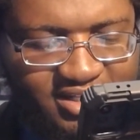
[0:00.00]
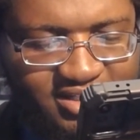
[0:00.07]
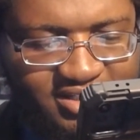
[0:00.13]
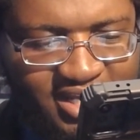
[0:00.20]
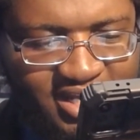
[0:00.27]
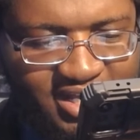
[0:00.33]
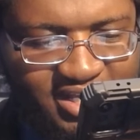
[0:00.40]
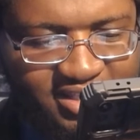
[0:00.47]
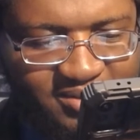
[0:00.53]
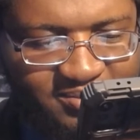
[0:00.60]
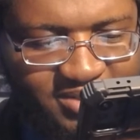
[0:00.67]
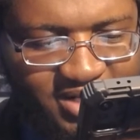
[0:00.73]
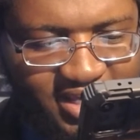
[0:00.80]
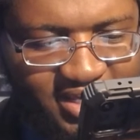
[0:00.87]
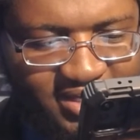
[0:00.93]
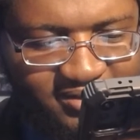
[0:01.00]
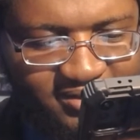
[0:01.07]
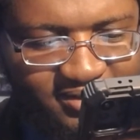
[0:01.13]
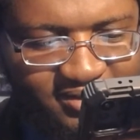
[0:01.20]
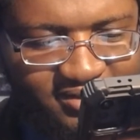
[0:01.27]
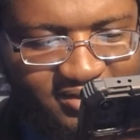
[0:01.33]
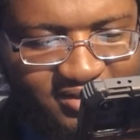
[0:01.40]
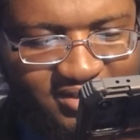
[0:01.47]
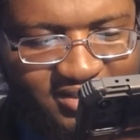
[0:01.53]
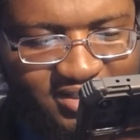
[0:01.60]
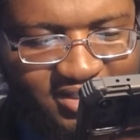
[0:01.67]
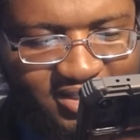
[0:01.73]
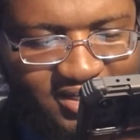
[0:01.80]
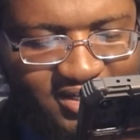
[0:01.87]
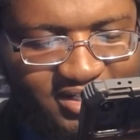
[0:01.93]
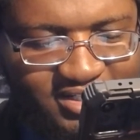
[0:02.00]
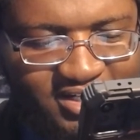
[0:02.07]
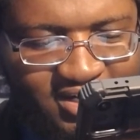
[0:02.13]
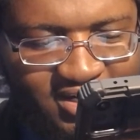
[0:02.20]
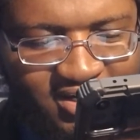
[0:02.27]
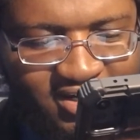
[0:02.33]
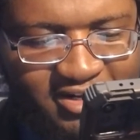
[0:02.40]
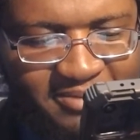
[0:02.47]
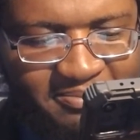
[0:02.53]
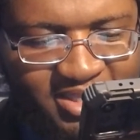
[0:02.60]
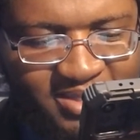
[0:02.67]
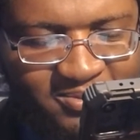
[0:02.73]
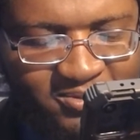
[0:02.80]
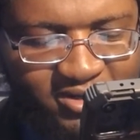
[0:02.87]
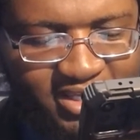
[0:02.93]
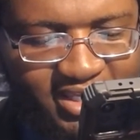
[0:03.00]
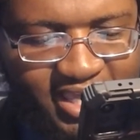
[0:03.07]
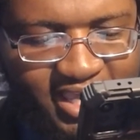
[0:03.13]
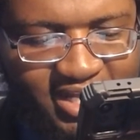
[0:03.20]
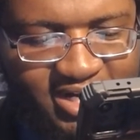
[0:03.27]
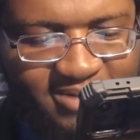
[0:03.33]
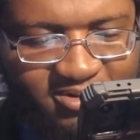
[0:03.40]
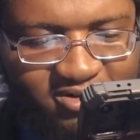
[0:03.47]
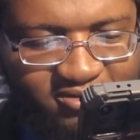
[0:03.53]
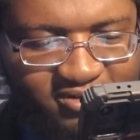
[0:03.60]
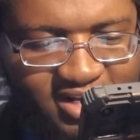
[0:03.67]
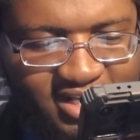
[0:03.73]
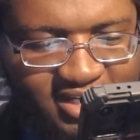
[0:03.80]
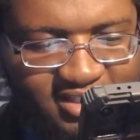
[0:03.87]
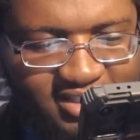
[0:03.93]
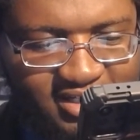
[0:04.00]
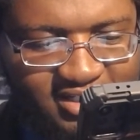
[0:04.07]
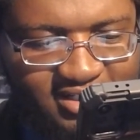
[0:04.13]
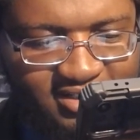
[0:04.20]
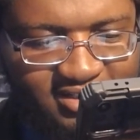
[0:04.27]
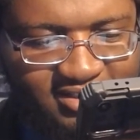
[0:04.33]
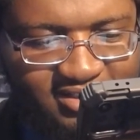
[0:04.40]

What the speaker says: Tie them down. Yo, a ton of people are ganging up on Rocklock.